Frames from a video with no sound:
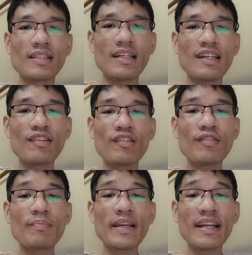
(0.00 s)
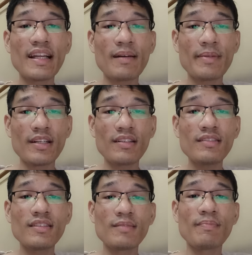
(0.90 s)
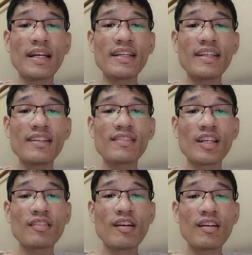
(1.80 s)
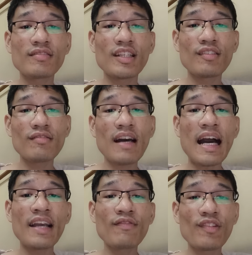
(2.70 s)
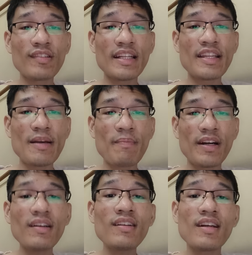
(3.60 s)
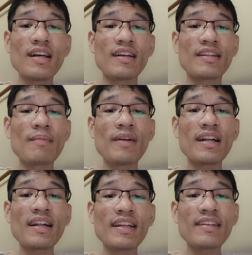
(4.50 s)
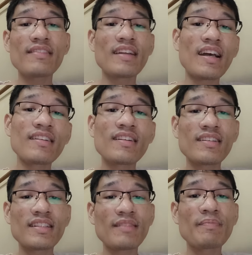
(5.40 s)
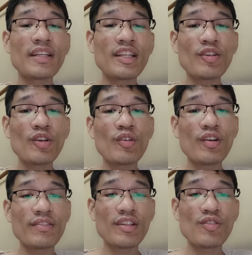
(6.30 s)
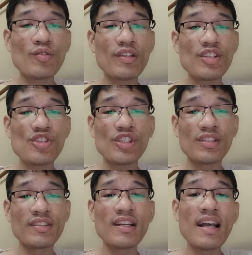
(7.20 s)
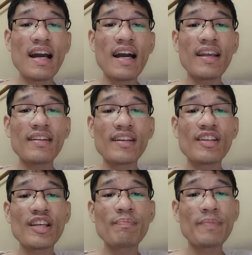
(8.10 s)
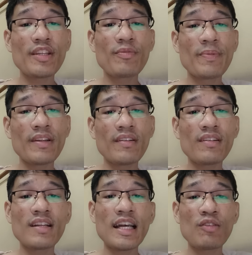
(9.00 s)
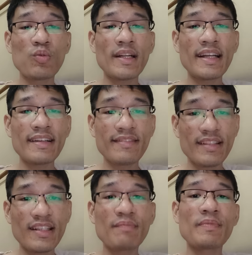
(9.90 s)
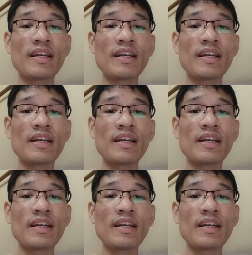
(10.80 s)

Hello, Minglaba. My name is Dr. Ong Dong. I'm from the Myanmar. Myanmar is under the military constitution. I am the young peace builder as well as the